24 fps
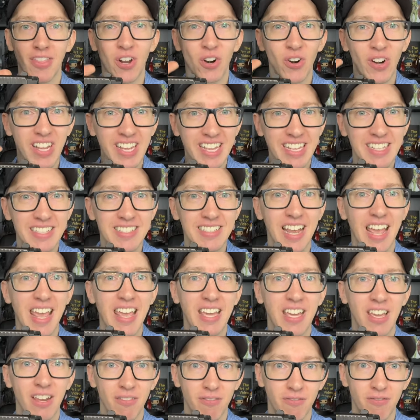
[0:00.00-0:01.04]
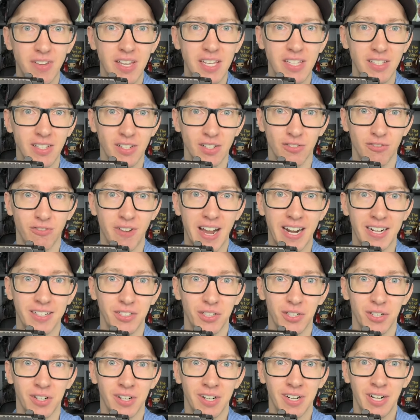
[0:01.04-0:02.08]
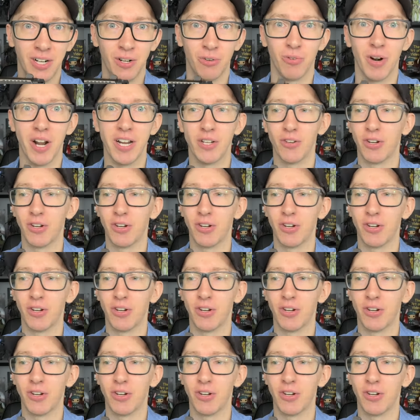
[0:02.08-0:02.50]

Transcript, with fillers: there is a convenience factor right?